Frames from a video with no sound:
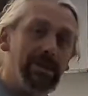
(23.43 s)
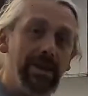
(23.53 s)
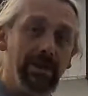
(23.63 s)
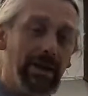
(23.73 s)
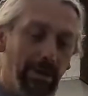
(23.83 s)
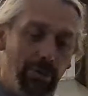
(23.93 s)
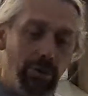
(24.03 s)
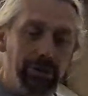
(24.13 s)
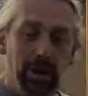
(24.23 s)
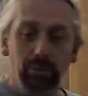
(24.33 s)
this evening I
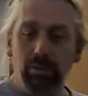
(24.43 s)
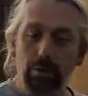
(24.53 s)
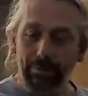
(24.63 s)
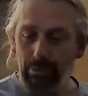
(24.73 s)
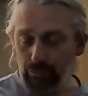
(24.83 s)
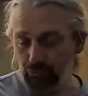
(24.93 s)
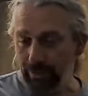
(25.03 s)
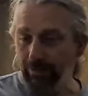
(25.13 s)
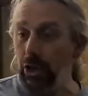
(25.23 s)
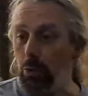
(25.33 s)
thought I would do a
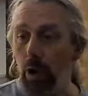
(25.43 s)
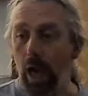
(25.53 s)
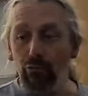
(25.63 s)
review